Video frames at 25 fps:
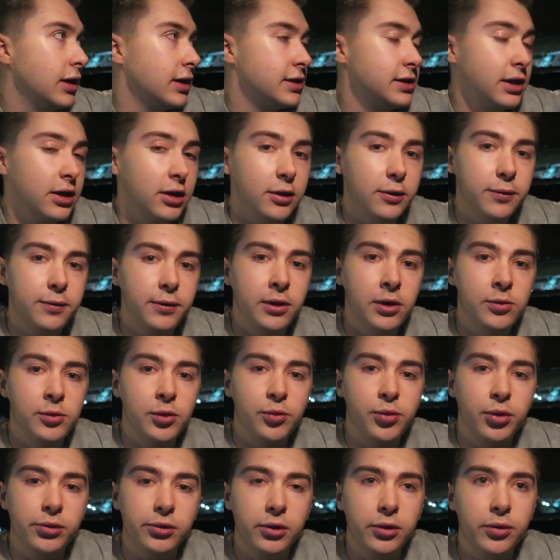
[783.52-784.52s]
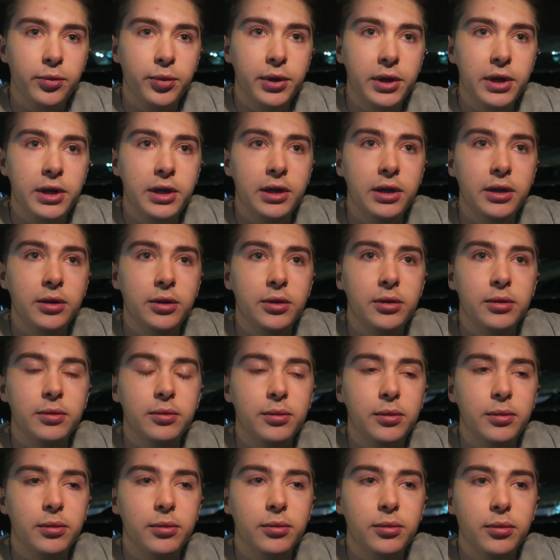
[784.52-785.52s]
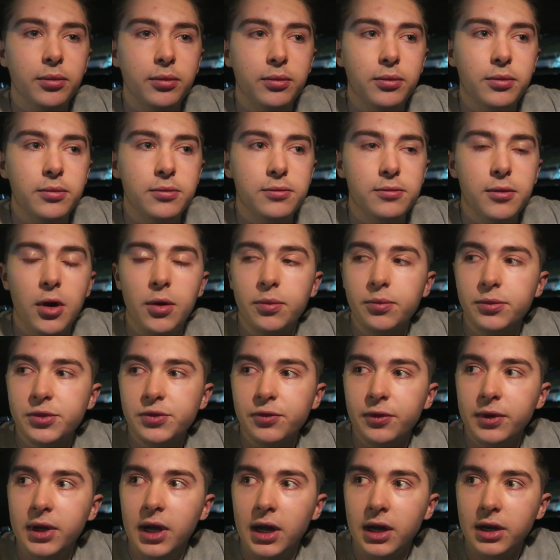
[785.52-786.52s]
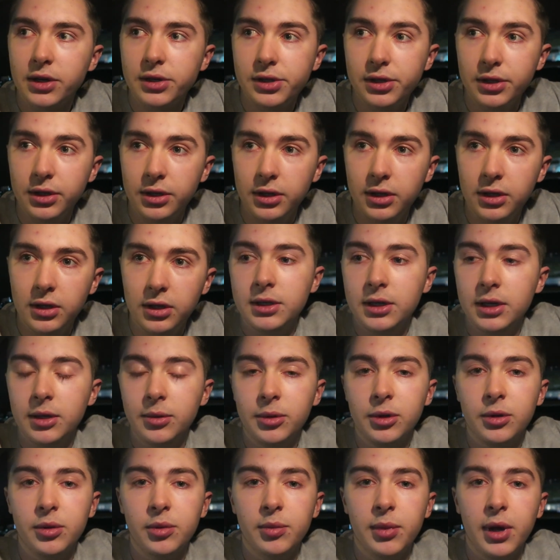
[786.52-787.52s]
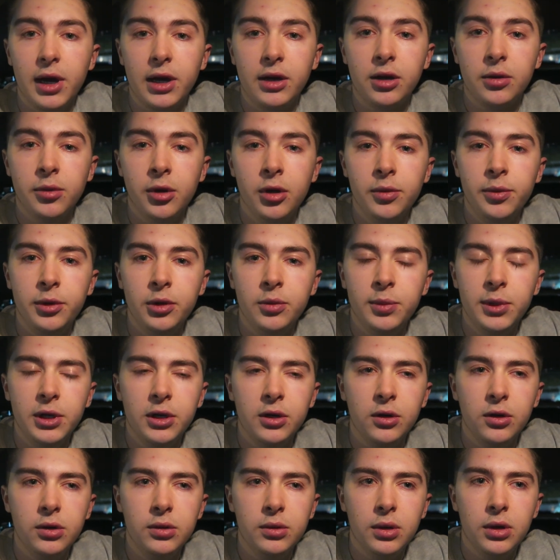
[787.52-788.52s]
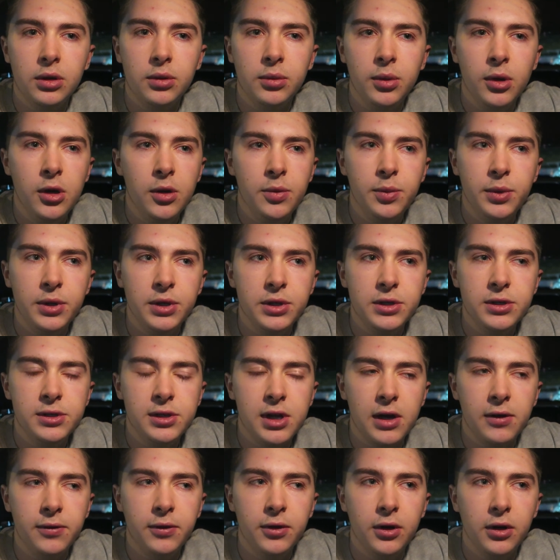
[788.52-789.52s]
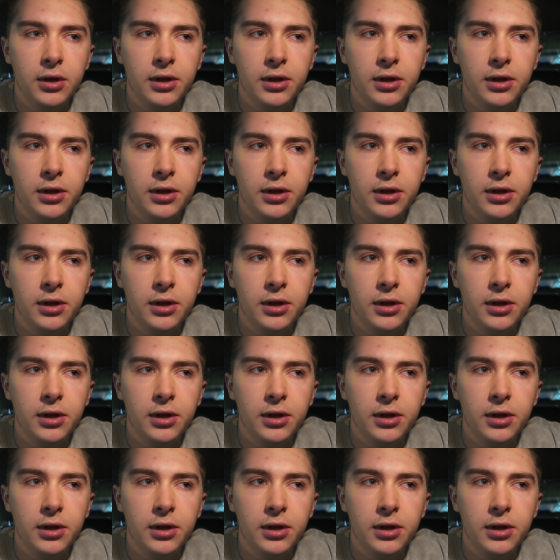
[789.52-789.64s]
the next thing I film will probably be Mom's reaction to him coming back. I'm hoping it'll be a good one. I'm hoping she doesn't have an